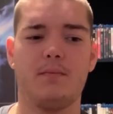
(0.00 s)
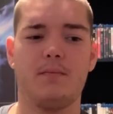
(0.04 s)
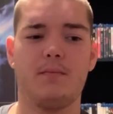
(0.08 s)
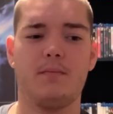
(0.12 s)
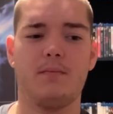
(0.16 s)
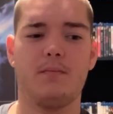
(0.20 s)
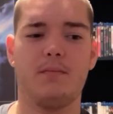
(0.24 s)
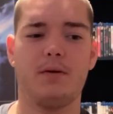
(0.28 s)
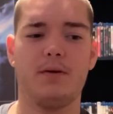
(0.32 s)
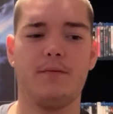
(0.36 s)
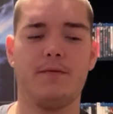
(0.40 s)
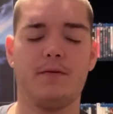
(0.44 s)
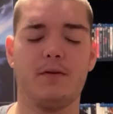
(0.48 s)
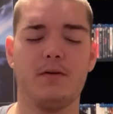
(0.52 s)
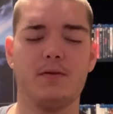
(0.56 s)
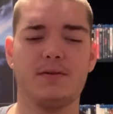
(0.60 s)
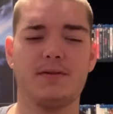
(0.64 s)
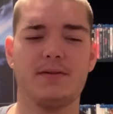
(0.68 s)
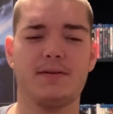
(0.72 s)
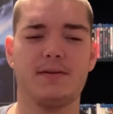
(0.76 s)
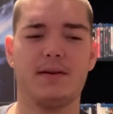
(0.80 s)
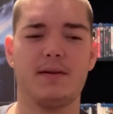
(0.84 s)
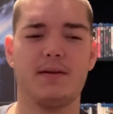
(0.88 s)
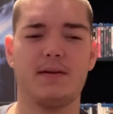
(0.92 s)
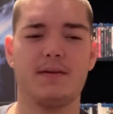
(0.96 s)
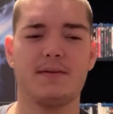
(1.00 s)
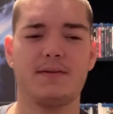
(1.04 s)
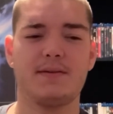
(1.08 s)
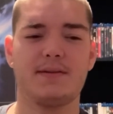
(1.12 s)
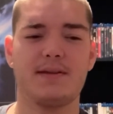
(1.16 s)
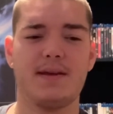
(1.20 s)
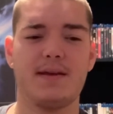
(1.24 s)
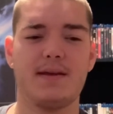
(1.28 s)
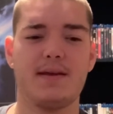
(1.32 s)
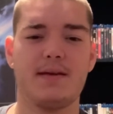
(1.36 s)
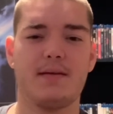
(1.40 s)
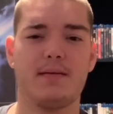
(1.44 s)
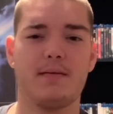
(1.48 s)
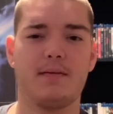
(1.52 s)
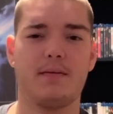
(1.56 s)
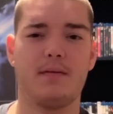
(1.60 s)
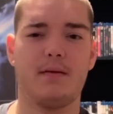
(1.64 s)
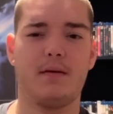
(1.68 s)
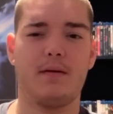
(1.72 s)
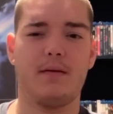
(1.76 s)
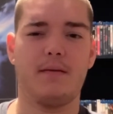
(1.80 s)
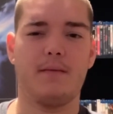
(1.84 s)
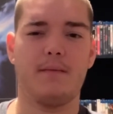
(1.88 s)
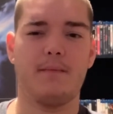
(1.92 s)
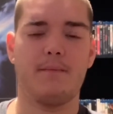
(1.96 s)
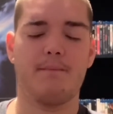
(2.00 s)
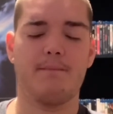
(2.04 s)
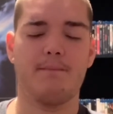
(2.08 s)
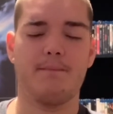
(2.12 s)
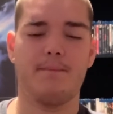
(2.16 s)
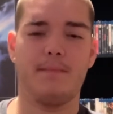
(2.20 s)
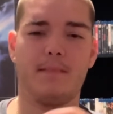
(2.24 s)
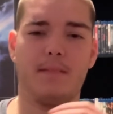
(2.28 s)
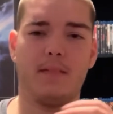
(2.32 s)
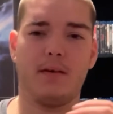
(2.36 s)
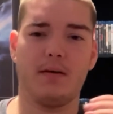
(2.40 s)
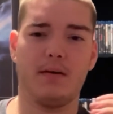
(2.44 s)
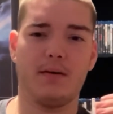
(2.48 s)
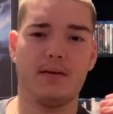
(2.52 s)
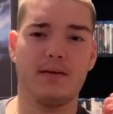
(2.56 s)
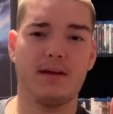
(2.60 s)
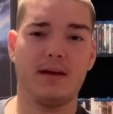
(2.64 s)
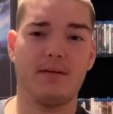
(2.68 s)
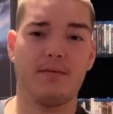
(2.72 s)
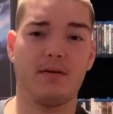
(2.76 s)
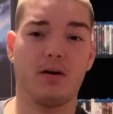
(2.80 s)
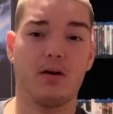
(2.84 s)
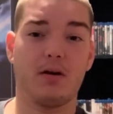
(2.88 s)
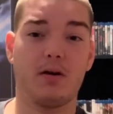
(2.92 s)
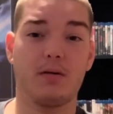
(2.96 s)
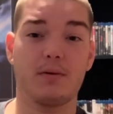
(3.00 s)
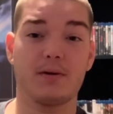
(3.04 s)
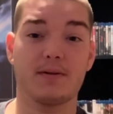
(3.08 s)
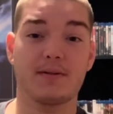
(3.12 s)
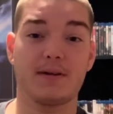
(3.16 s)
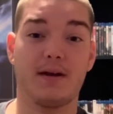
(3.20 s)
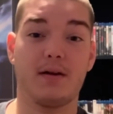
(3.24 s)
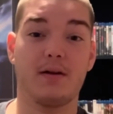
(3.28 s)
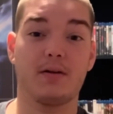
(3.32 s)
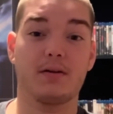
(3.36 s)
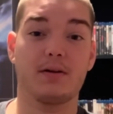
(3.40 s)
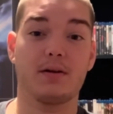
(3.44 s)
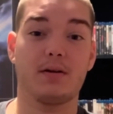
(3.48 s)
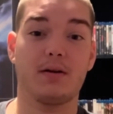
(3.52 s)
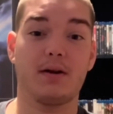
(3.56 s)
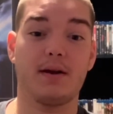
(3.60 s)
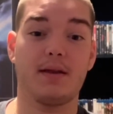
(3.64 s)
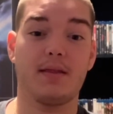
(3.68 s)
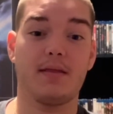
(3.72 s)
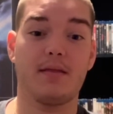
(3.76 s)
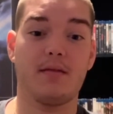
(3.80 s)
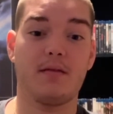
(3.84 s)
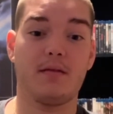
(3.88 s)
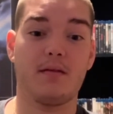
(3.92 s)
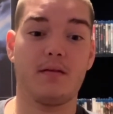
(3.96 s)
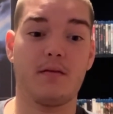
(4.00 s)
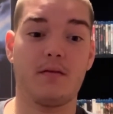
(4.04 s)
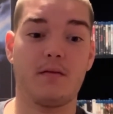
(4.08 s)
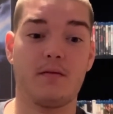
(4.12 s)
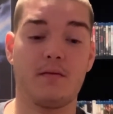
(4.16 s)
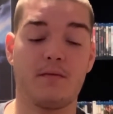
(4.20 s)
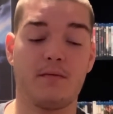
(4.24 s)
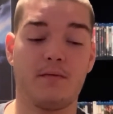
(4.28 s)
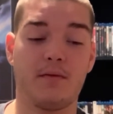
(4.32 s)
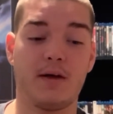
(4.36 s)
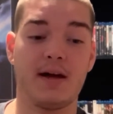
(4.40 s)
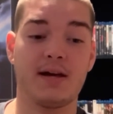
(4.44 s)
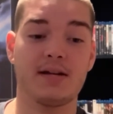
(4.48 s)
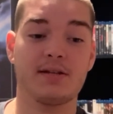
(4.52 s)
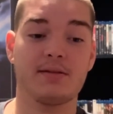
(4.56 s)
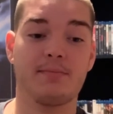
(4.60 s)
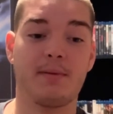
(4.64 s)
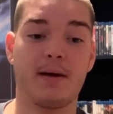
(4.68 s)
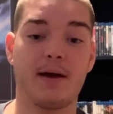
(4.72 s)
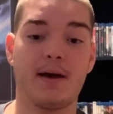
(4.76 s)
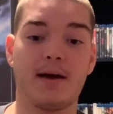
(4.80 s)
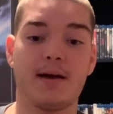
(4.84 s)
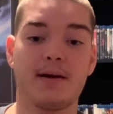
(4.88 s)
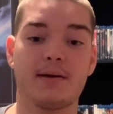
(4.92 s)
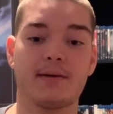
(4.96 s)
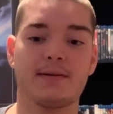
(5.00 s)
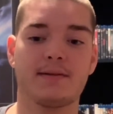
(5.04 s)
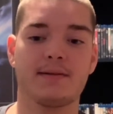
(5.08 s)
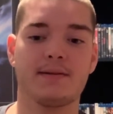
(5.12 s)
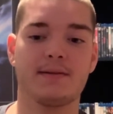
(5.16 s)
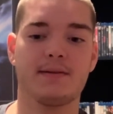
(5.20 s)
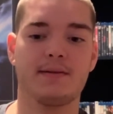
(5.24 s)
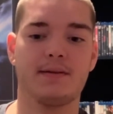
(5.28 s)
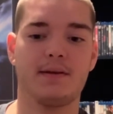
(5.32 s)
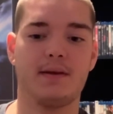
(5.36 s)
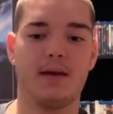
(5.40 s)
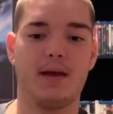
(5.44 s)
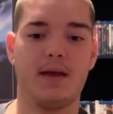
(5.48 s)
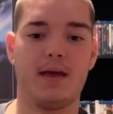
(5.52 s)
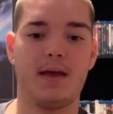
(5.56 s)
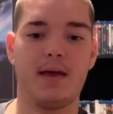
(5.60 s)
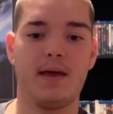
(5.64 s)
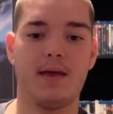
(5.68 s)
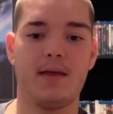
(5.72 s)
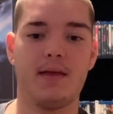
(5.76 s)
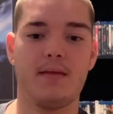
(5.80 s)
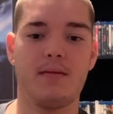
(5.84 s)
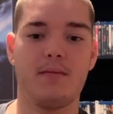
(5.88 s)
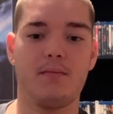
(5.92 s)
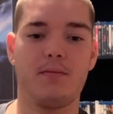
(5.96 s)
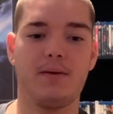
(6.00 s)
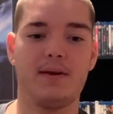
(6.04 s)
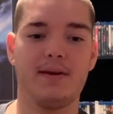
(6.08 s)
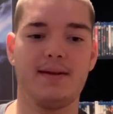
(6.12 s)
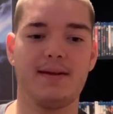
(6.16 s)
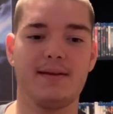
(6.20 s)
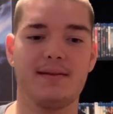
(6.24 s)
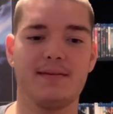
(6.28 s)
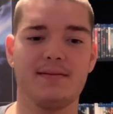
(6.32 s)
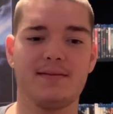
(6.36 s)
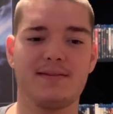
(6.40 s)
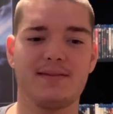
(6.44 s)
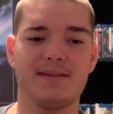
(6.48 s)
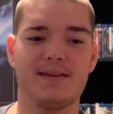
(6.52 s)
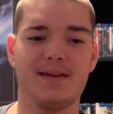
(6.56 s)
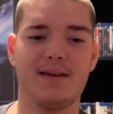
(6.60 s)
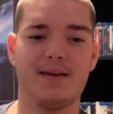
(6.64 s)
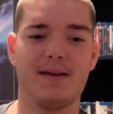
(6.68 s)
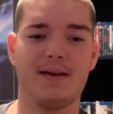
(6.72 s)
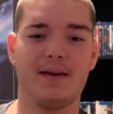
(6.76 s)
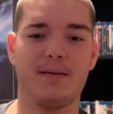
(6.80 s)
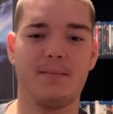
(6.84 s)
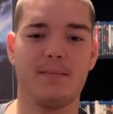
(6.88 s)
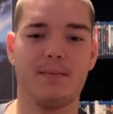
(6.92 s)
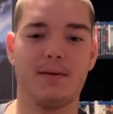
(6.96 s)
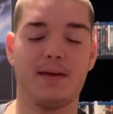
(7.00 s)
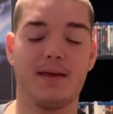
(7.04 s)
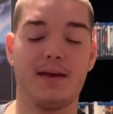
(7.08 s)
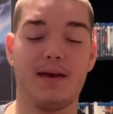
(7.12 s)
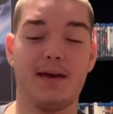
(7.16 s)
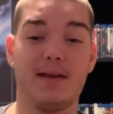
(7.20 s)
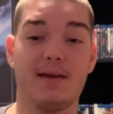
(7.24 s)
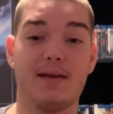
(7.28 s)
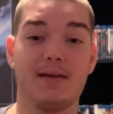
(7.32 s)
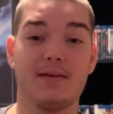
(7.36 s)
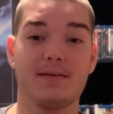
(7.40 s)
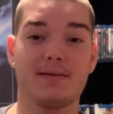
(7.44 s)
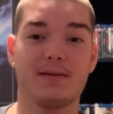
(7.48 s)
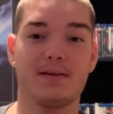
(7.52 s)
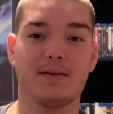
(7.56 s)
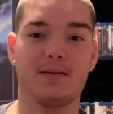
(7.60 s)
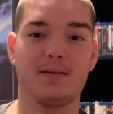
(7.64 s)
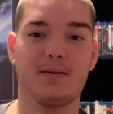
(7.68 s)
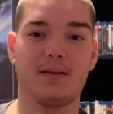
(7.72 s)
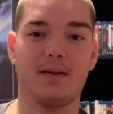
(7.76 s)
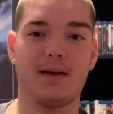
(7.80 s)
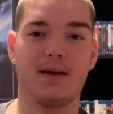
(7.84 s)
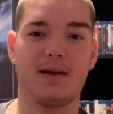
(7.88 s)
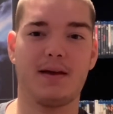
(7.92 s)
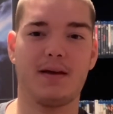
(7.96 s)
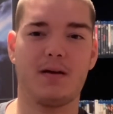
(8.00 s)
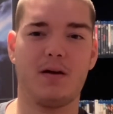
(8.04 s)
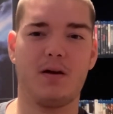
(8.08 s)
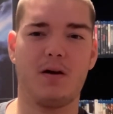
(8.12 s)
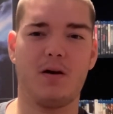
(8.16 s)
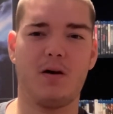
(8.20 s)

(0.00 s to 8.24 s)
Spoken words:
We first see David Harbour's character in the flashbacks, and we didn't see him again until like